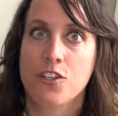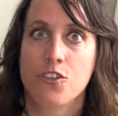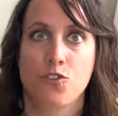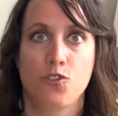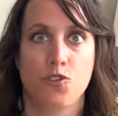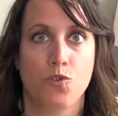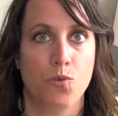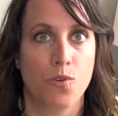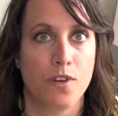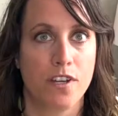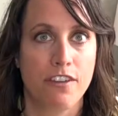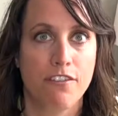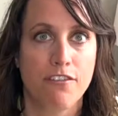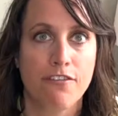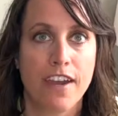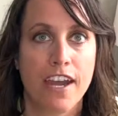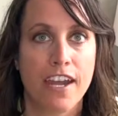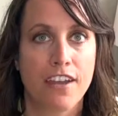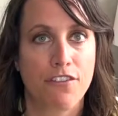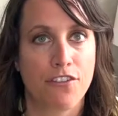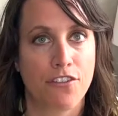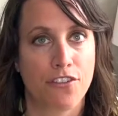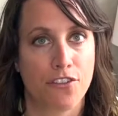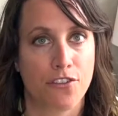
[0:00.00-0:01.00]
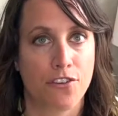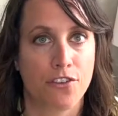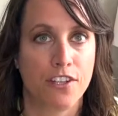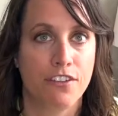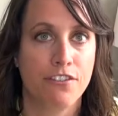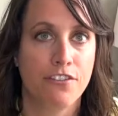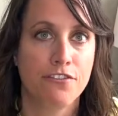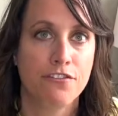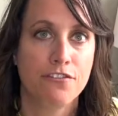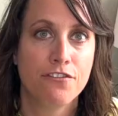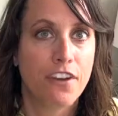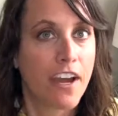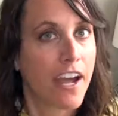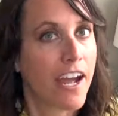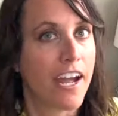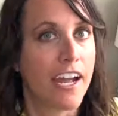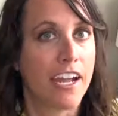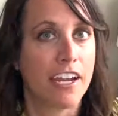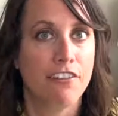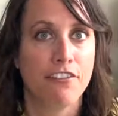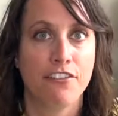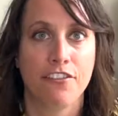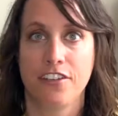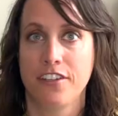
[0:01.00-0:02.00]
25,
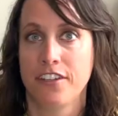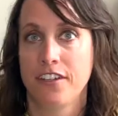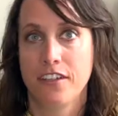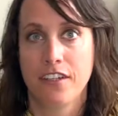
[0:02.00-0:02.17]
35,